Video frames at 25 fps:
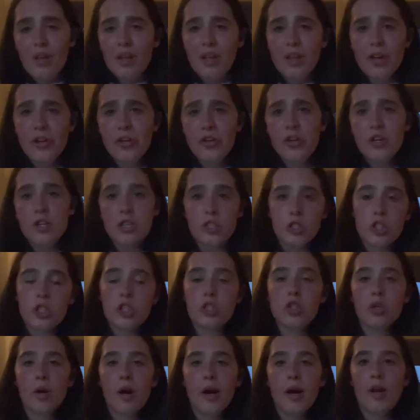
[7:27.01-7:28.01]
you literally
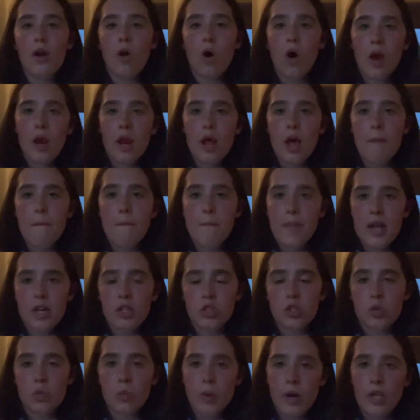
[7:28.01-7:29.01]
try it on and
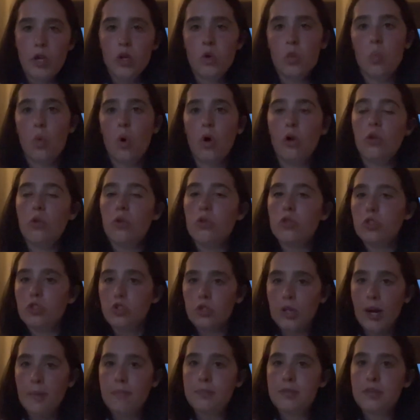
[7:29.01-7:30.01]
measure where you want your
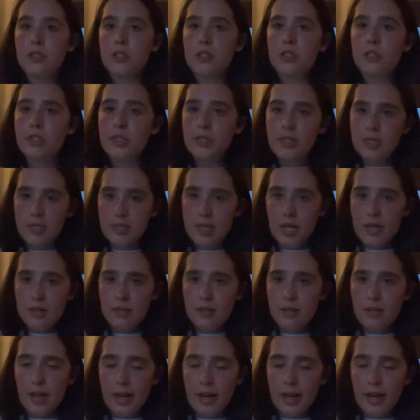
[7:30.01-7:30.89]
straps to sit.